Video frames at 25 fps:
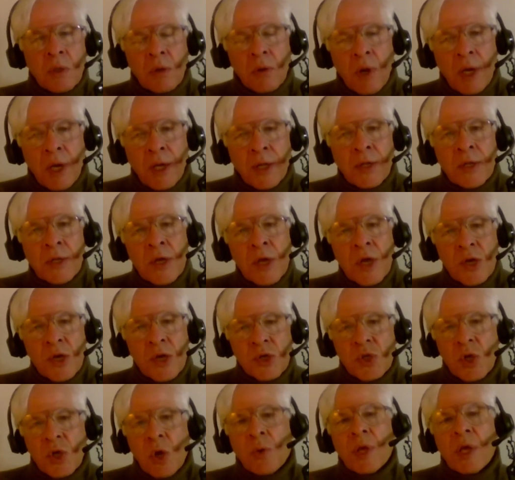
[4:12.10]
right?
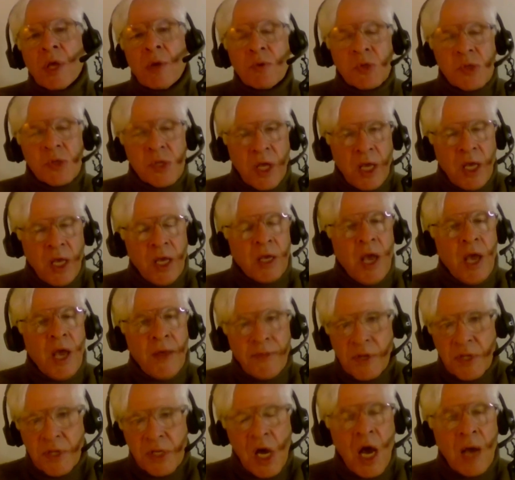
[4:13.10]
So he was thinking
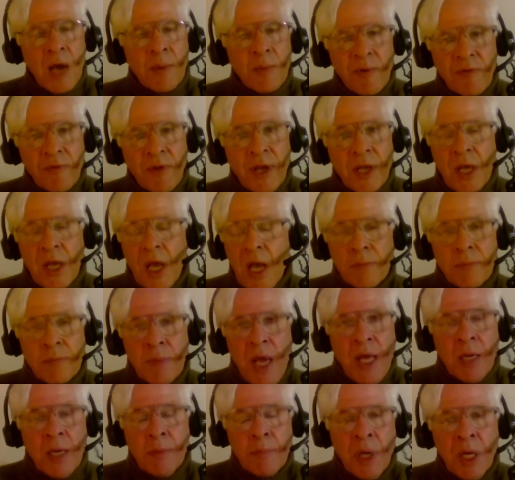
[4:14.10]
at the time of, like,
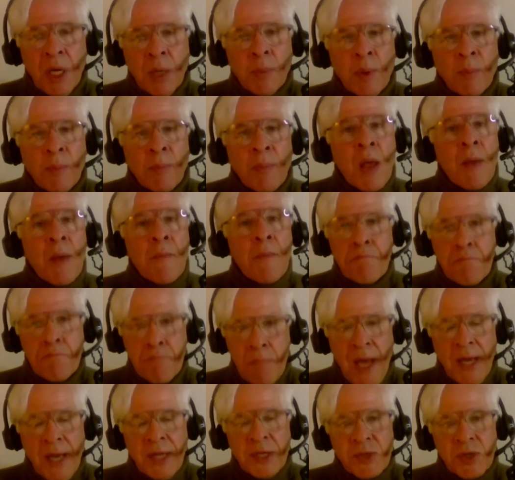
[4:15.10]
at a minimum,
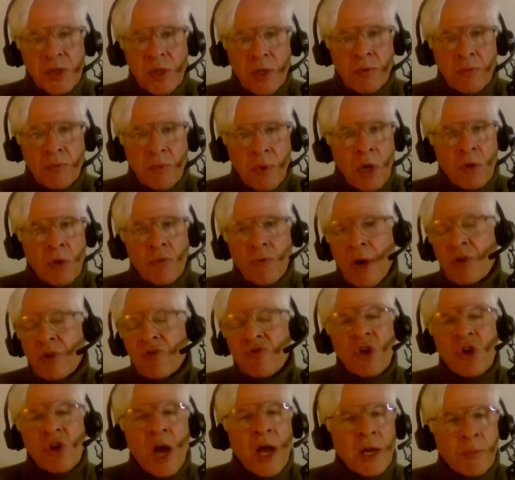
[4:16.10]
medicine. What, right?
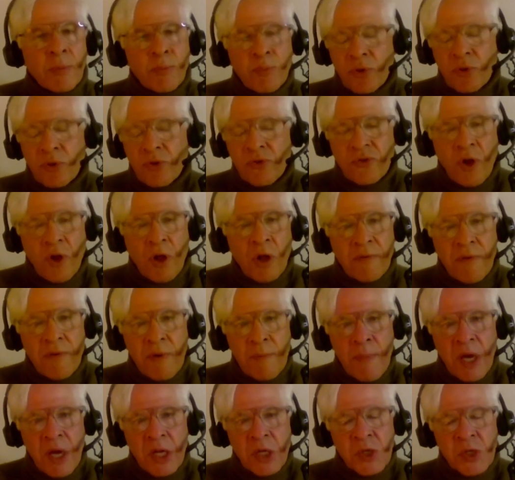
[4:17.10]
China produced all of
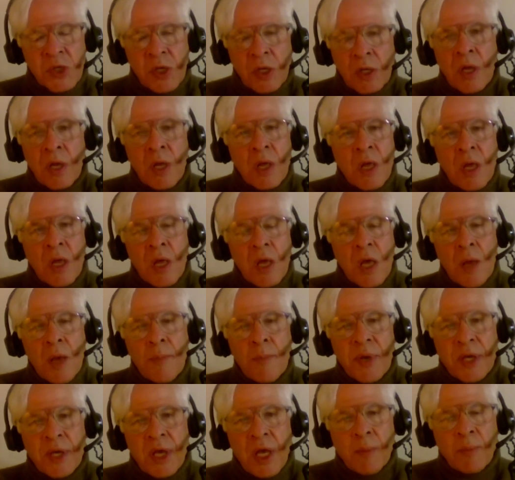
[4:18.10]
our medicine.
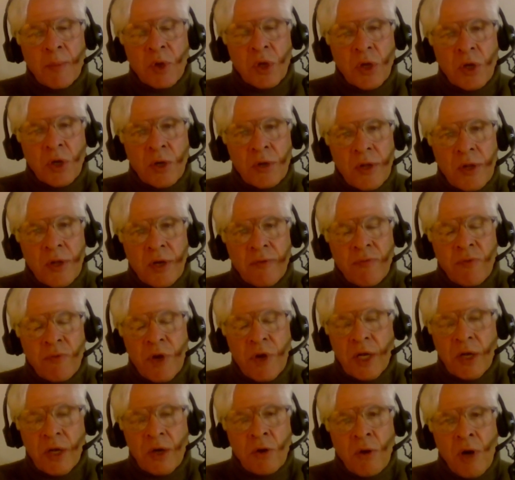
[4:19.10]
It became clear that if
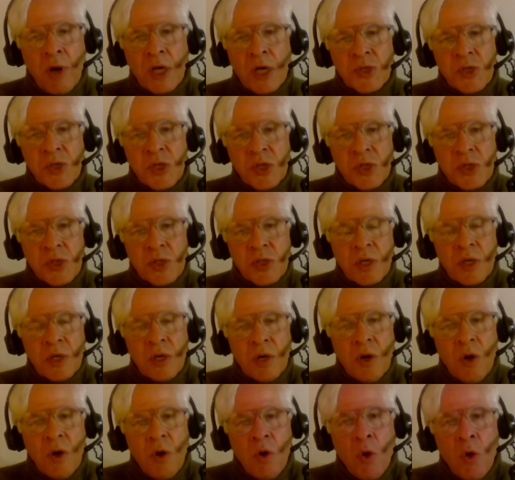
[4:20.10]
we had a crisis
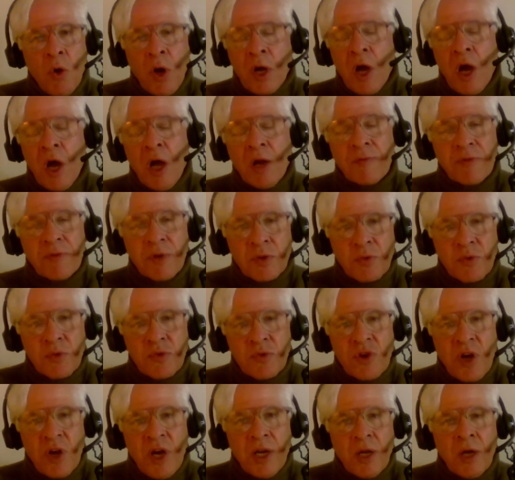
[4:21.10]
or a conflict
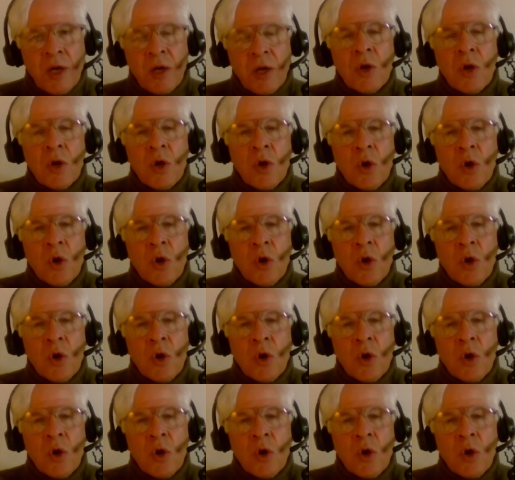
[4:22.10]
with China,